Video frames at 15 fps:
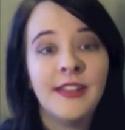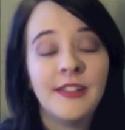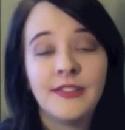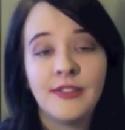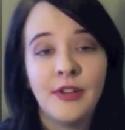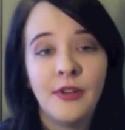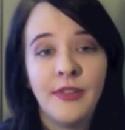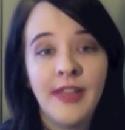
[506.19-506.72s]

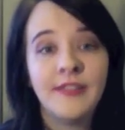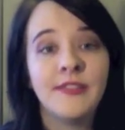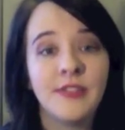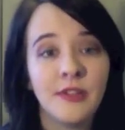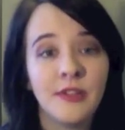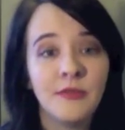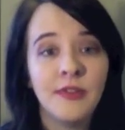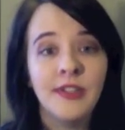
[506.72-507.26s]
So that's
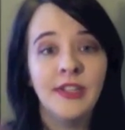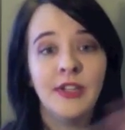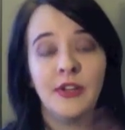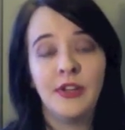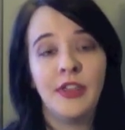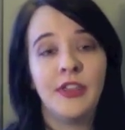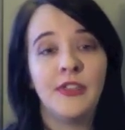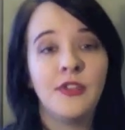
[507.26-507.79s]
a really
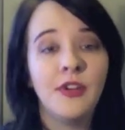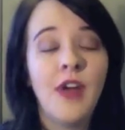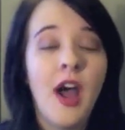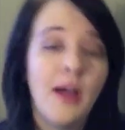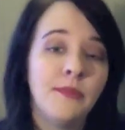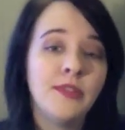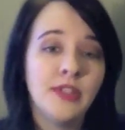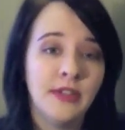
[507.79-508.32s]
good
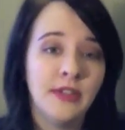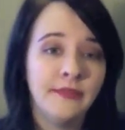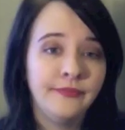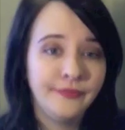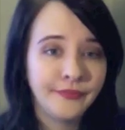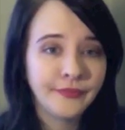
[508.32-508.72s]
option